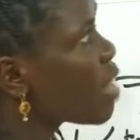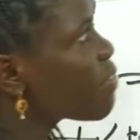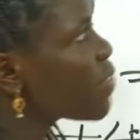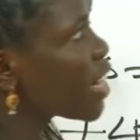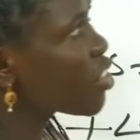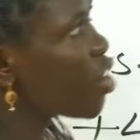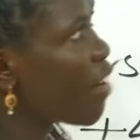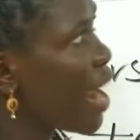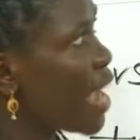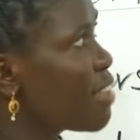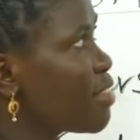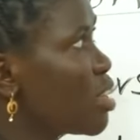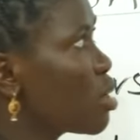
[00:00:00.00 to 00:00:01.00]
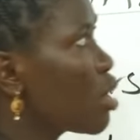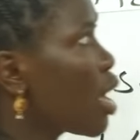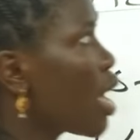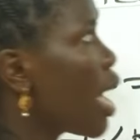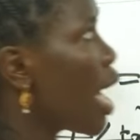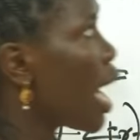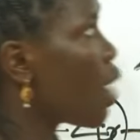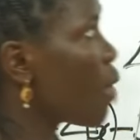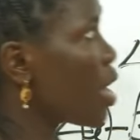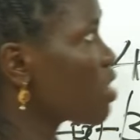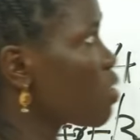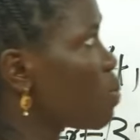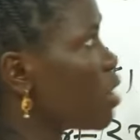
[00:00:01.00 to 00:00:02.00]
factorizing our
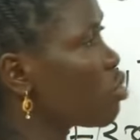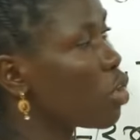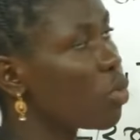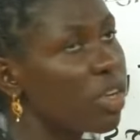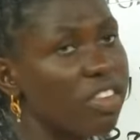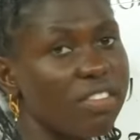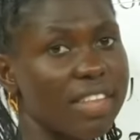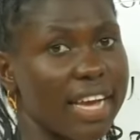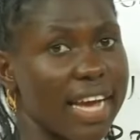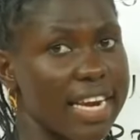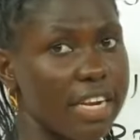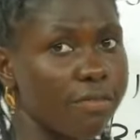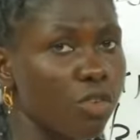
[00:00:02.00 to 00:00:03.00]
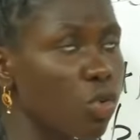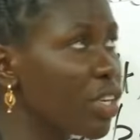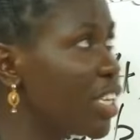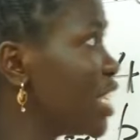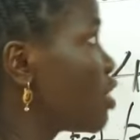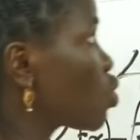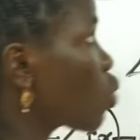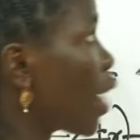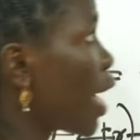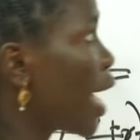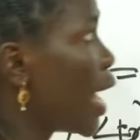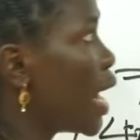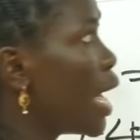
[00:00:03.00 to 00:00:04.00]
expression, which is negative 2t
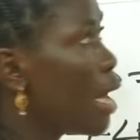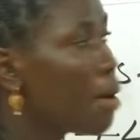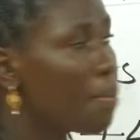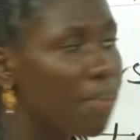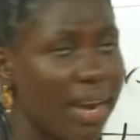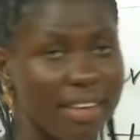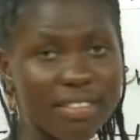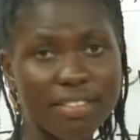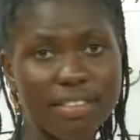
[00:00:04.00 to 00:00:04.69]
squared plus